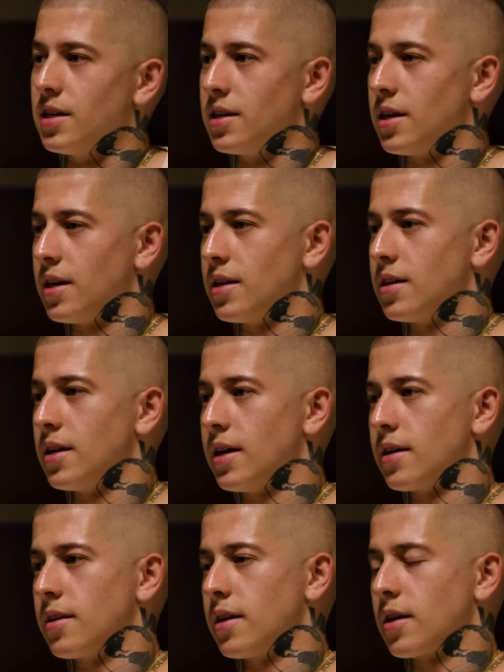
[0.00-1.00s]

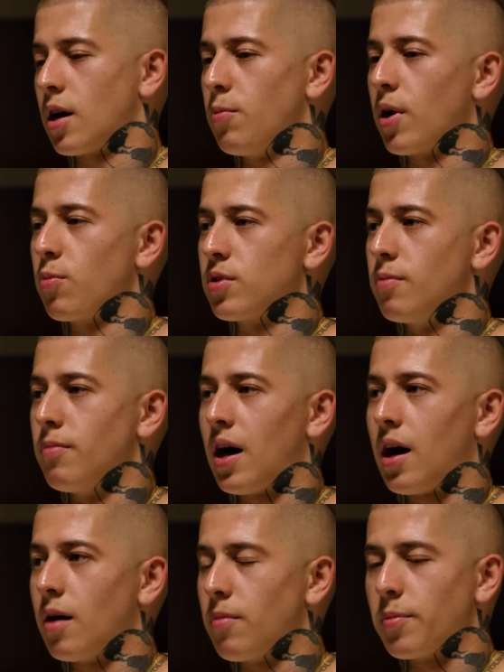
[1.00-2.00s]
and coming up with the
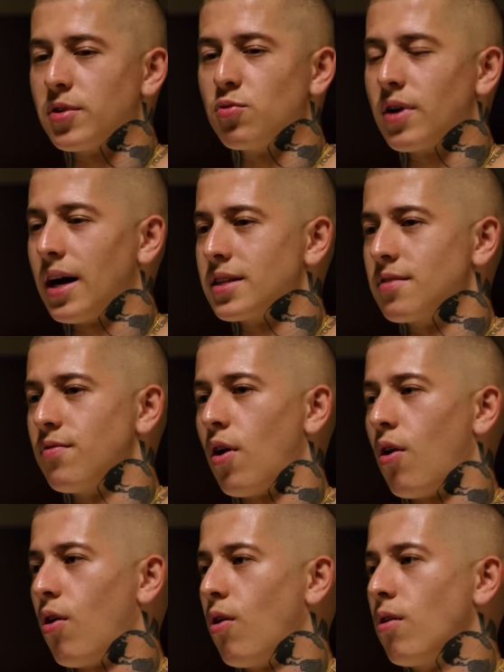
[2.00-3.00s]
mob, I mean, you guys have
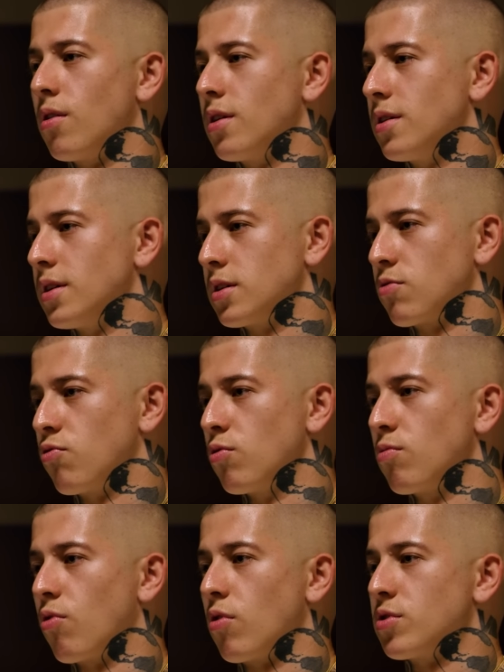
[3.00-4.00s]
all, as a
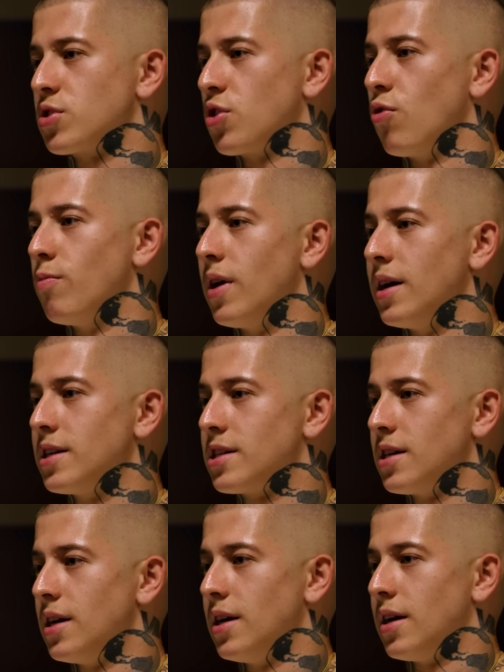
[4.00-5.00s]
group, grown so
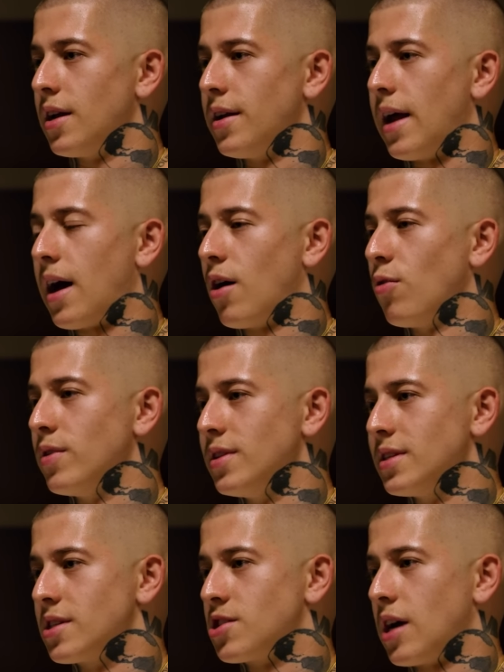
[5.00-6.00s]
much. Now in
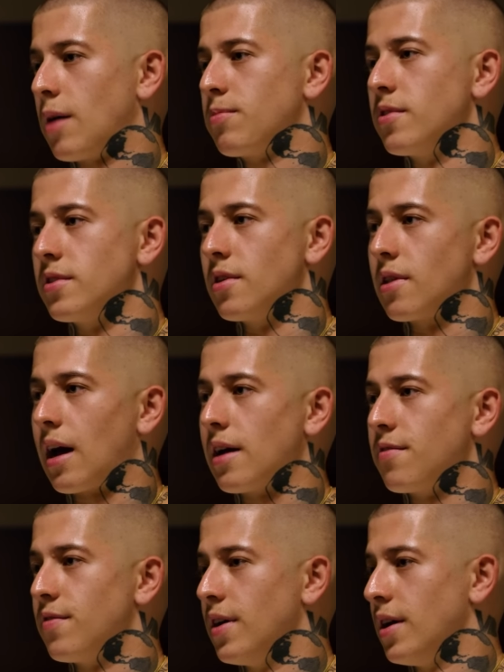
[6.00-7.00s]
this chapter of your
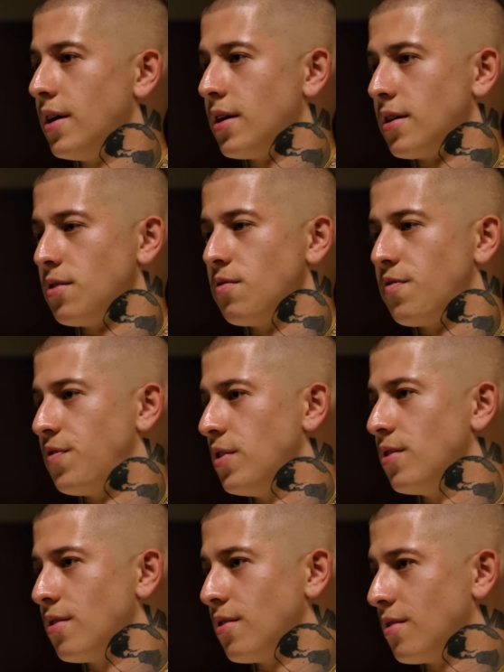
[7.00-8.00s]
life, do you
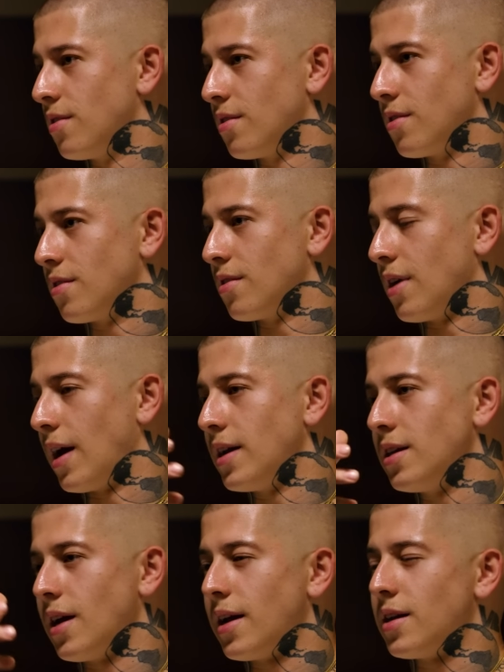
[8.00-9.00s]
feel
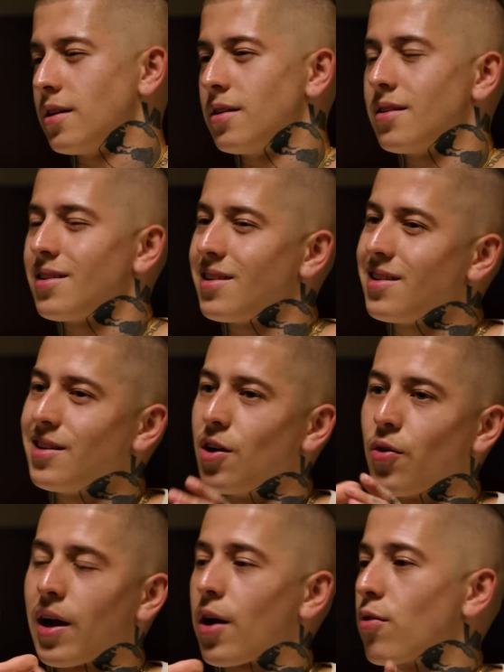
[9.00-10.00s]
any, you
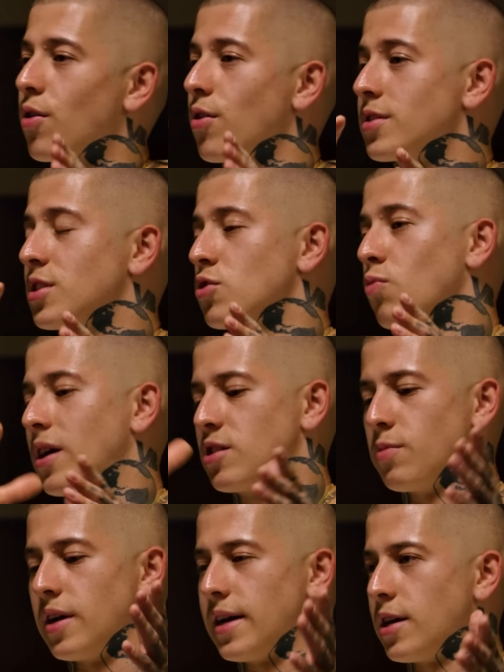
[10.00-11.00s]
know, and I don't know the
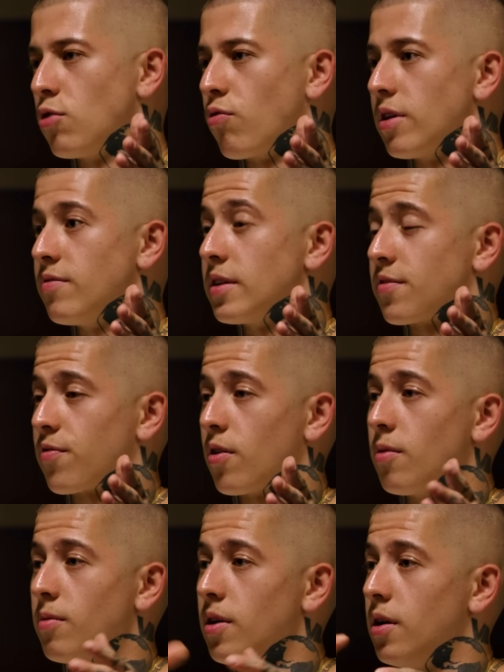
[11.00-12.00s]
situation, but any grievance
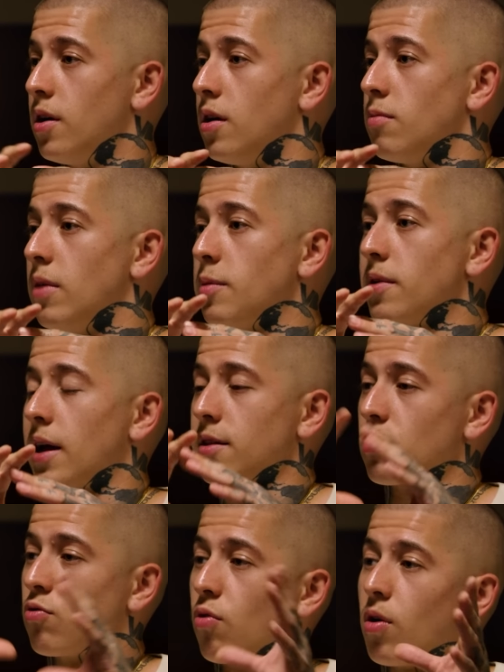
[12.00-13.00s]
from maybe like
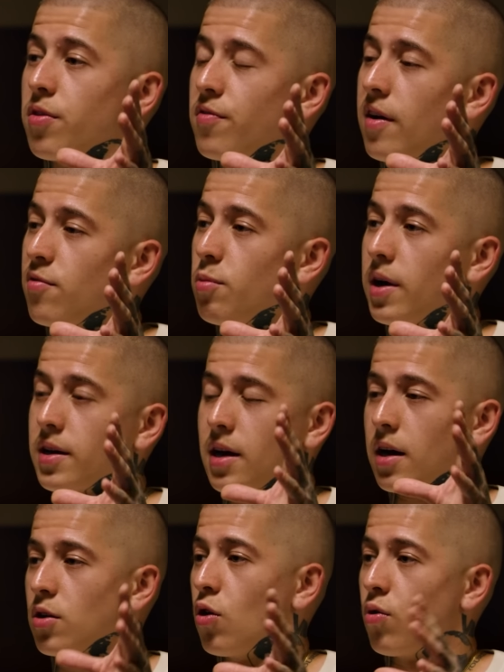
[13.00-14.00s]
the growth of everybody
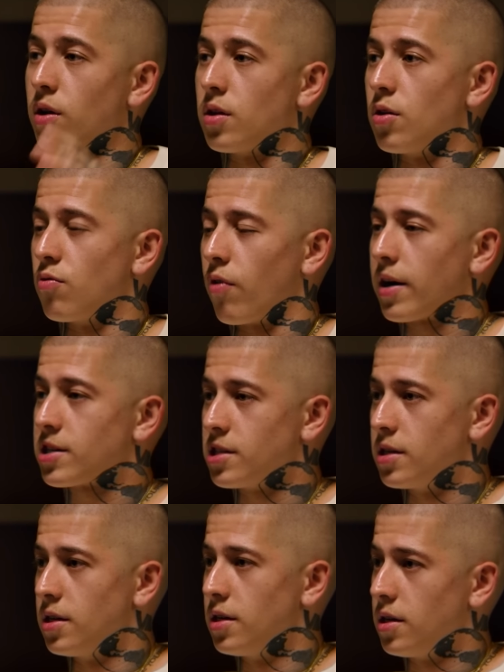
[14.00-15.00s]
kind of going in the direction?